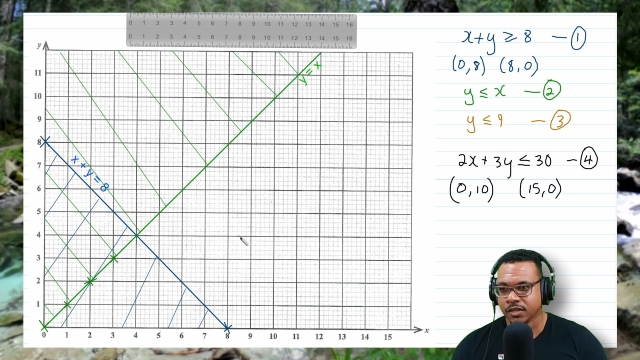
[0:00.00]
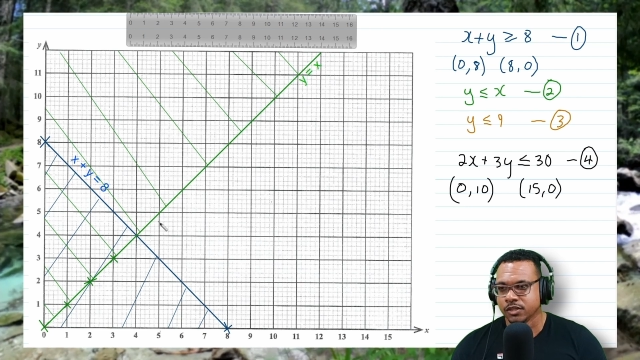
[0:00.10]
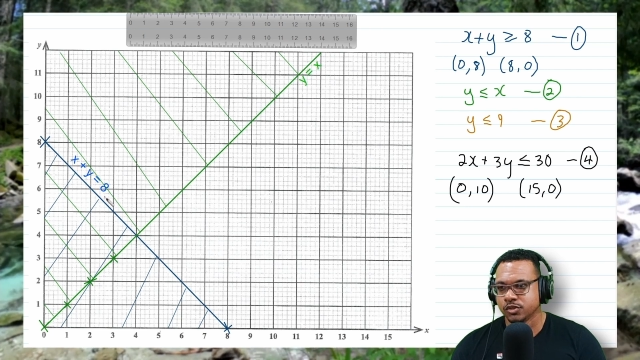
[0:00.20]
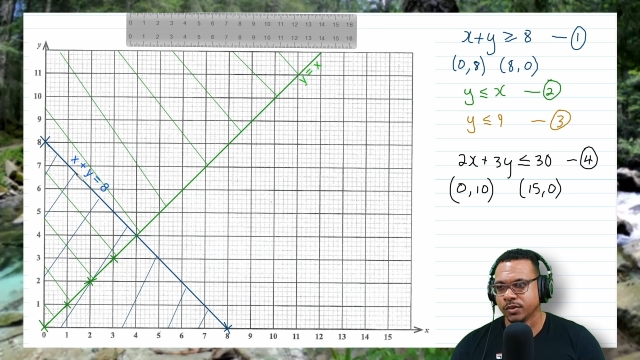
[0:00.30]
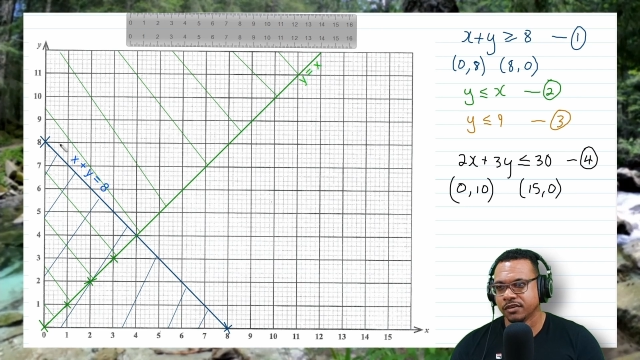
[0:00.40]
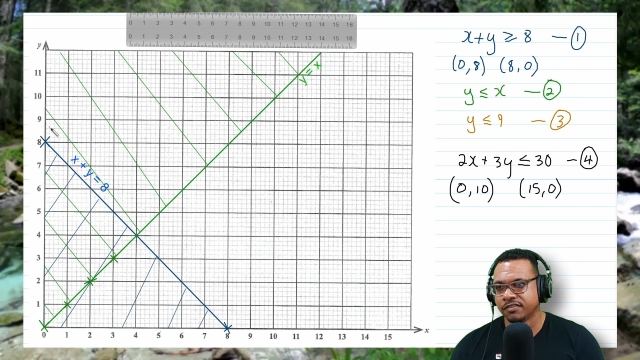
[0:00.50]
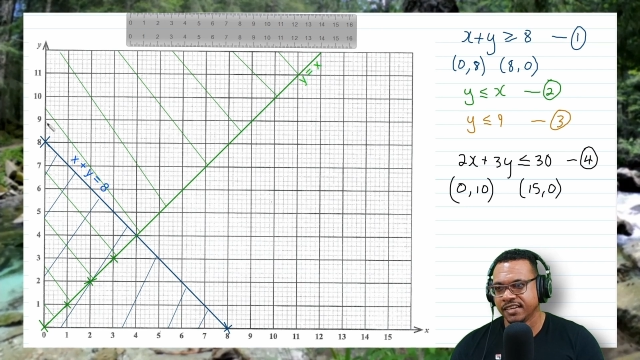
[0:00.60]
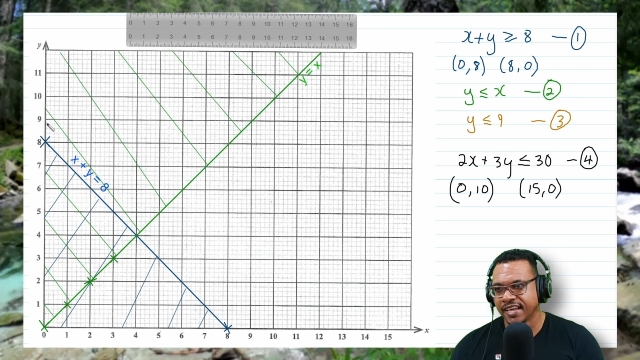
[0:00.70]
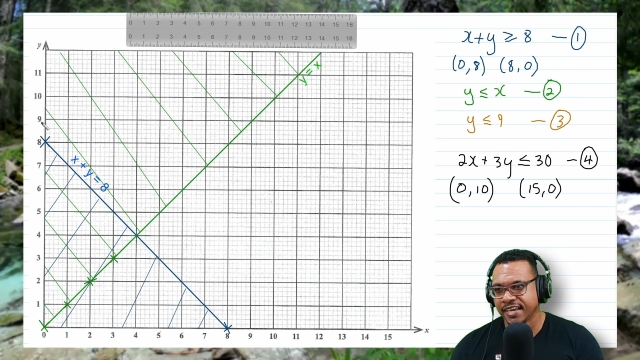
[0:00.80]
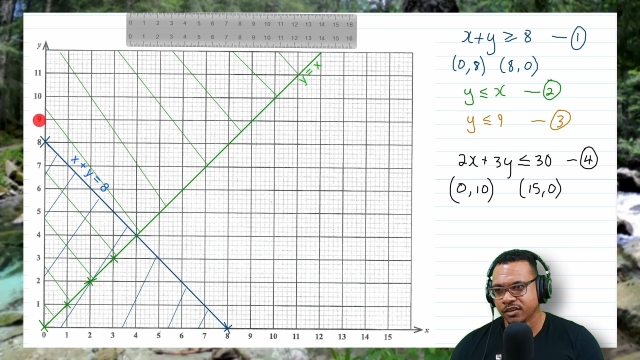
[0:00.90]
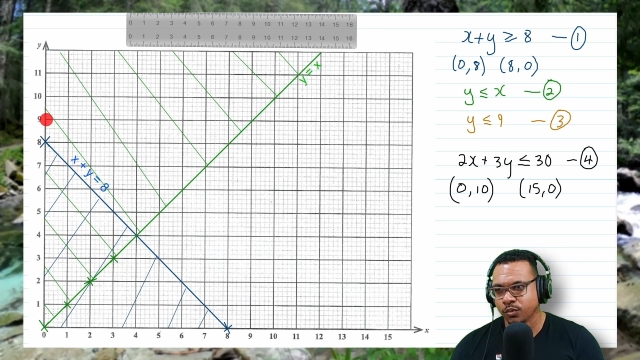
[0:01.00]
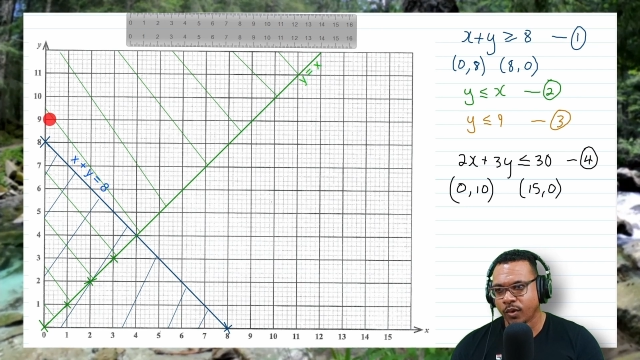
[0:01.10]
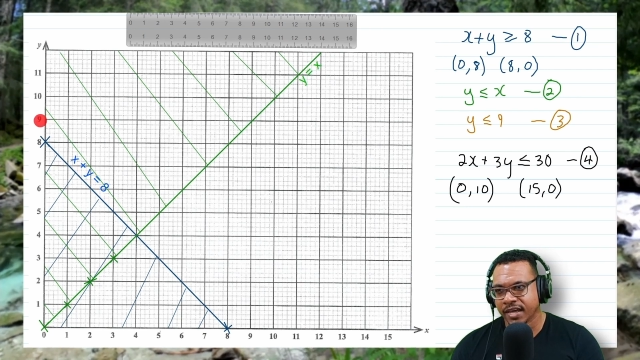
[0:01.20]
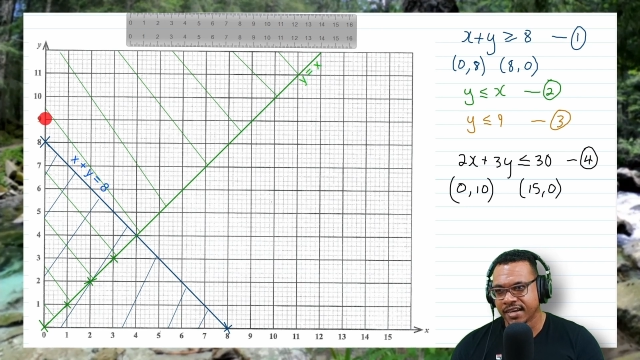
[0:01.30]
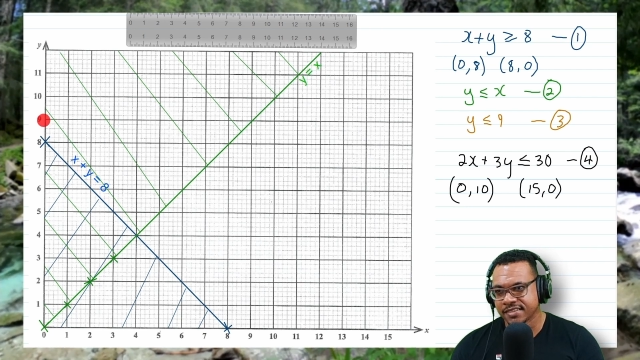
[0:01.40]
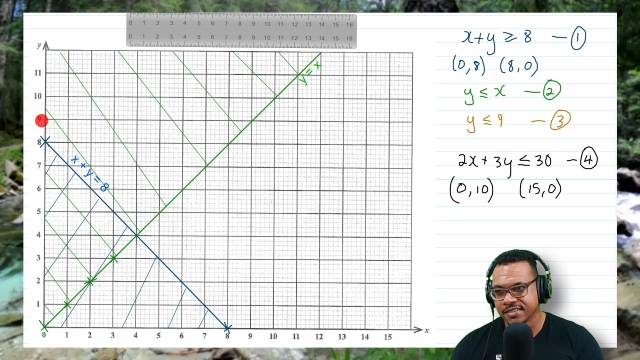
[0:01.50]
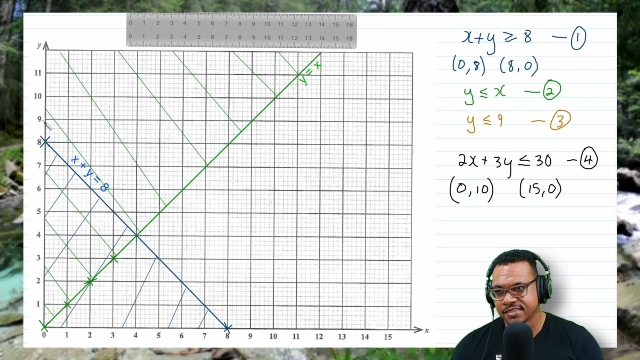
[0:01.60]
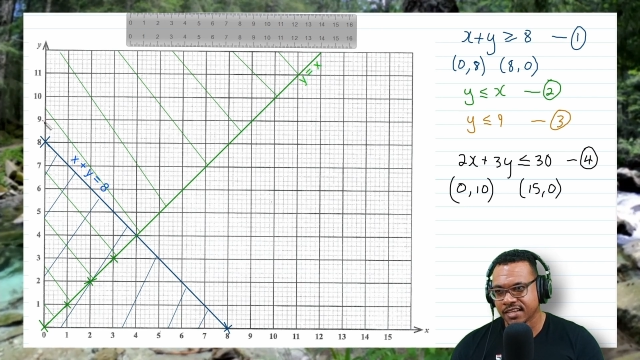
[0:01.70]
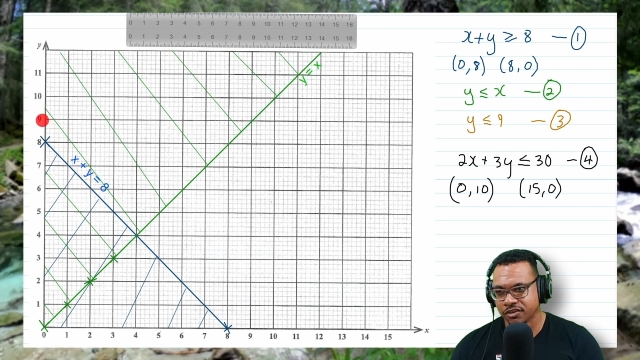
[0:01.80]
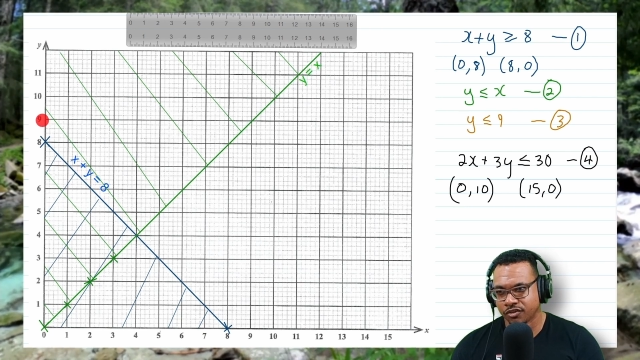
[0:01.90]
So we look for 9 on the y-axis
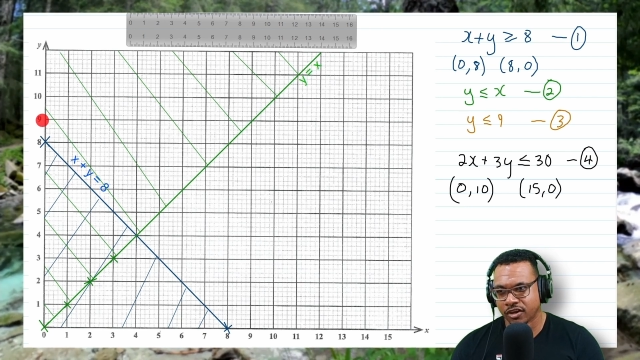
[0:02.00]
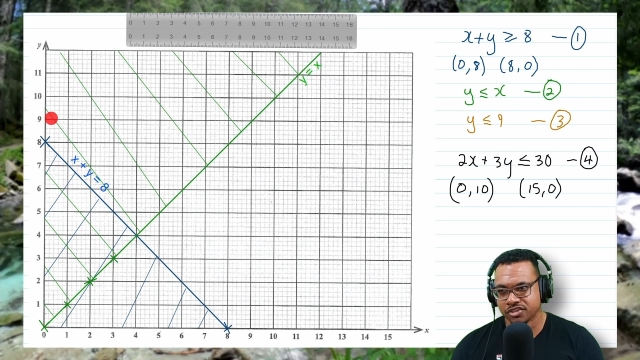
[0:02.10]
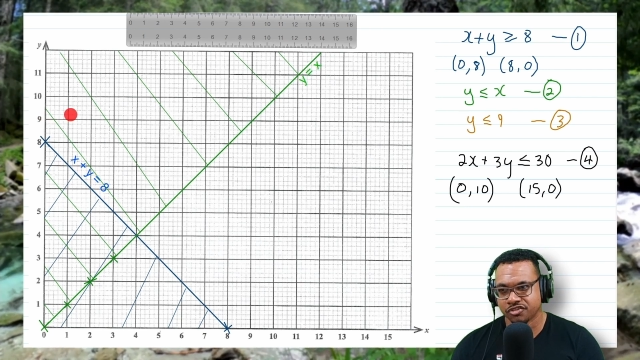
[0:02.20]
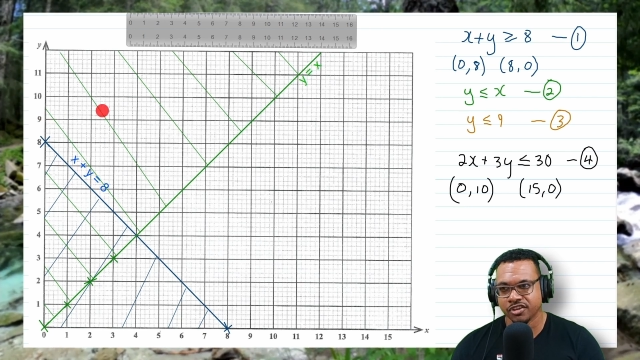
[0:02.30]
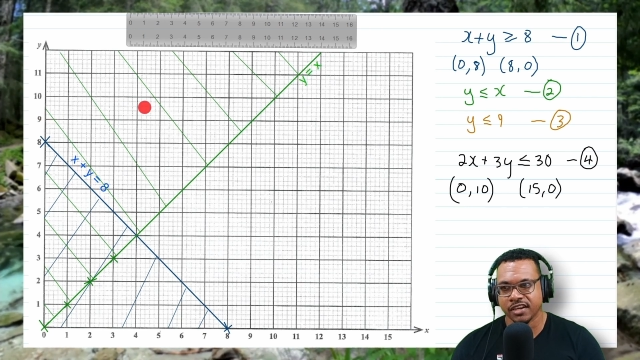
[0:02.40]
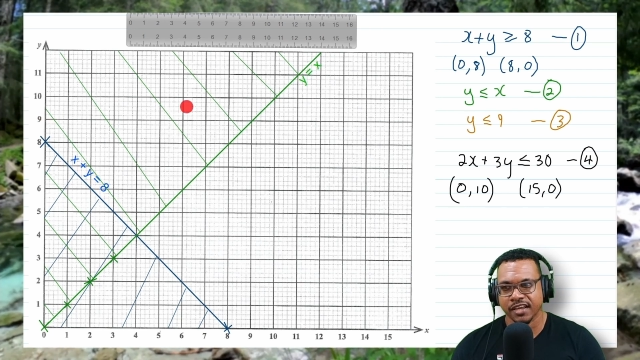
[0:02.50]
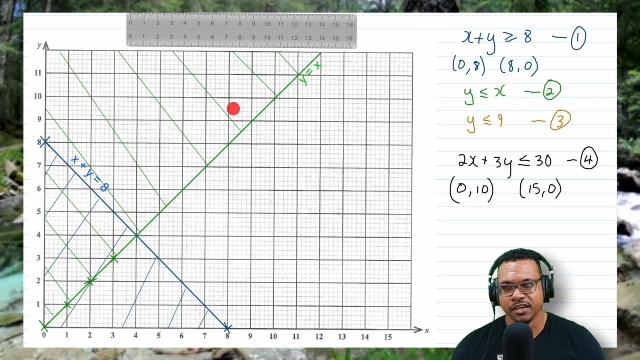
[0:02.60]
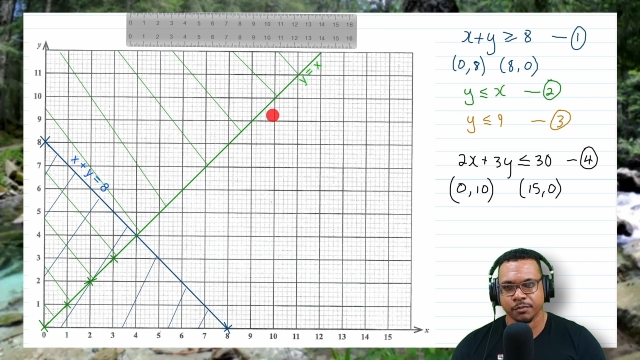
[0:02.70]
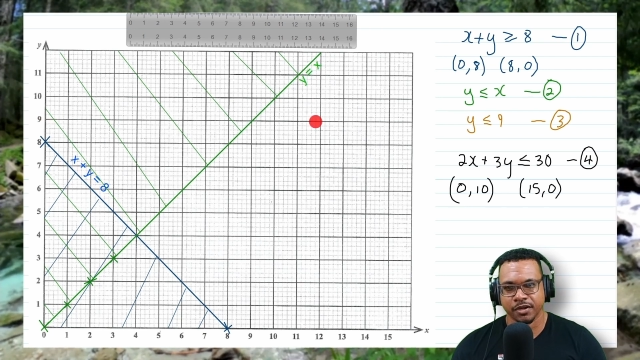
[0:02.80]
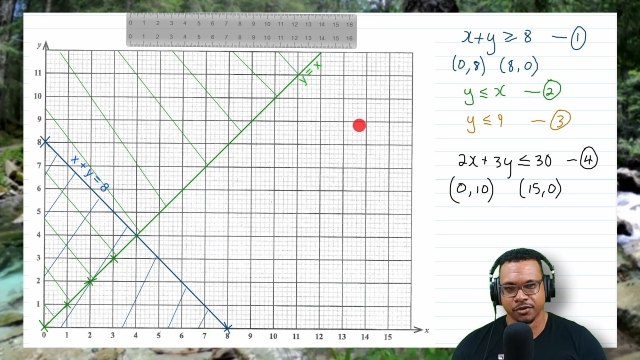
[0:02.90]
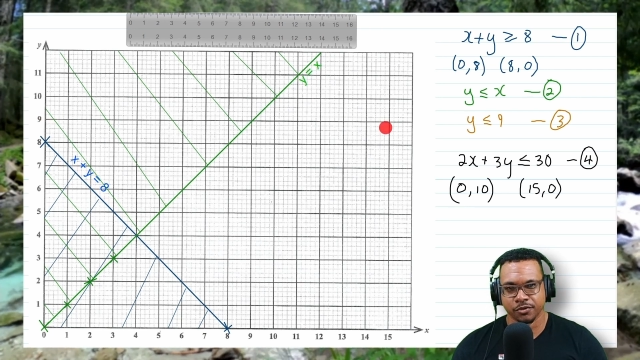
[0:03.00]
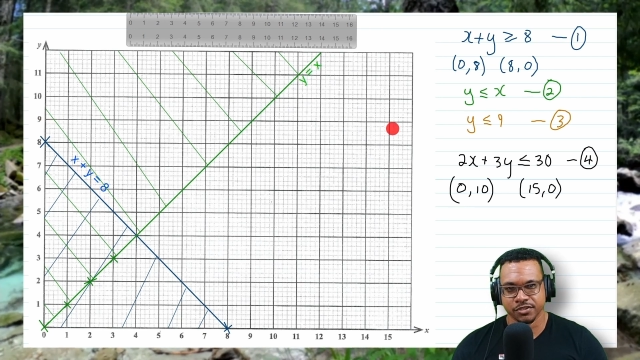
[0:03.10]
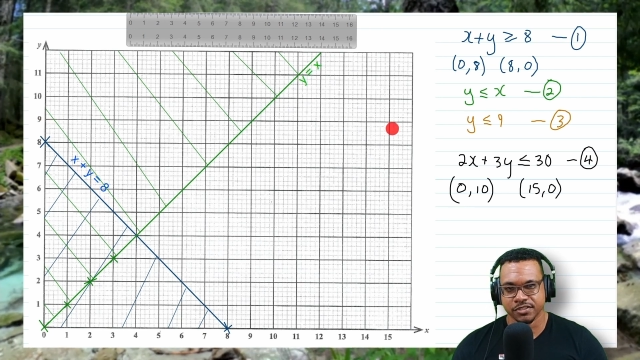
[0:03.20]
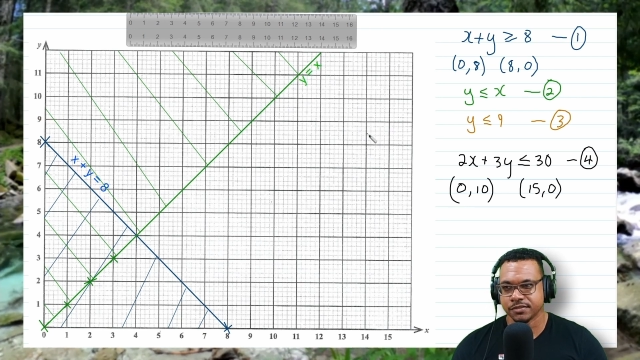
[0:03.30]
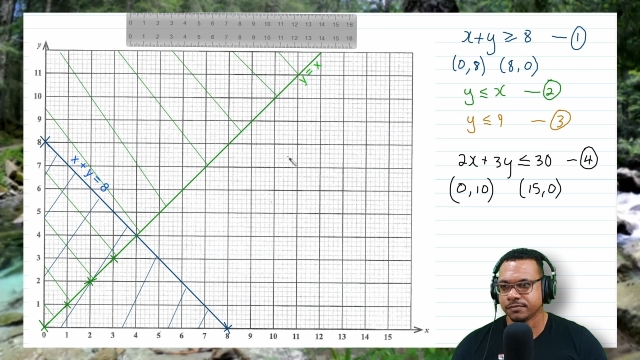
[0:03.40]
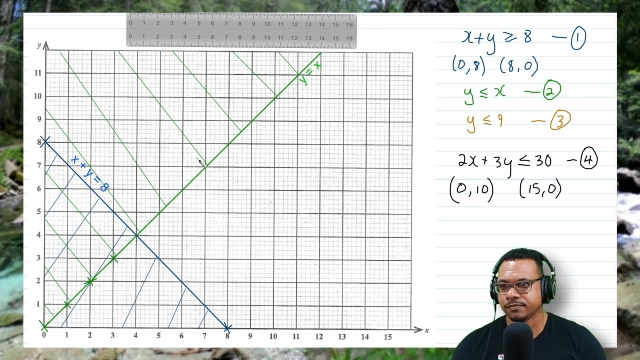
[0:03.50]
and draw a straight line coming across.